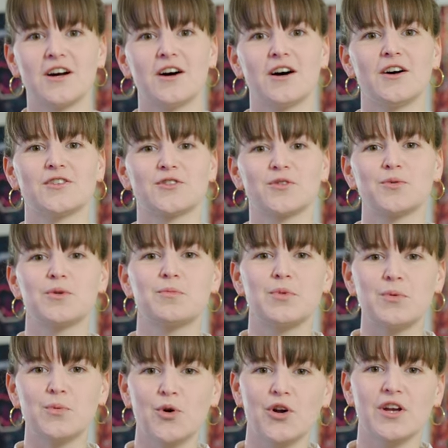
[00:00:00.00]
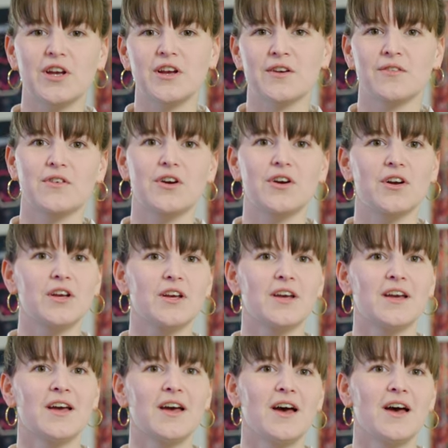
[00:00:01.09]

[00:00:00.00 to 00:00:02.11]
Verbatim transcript: Uh, so we've been working very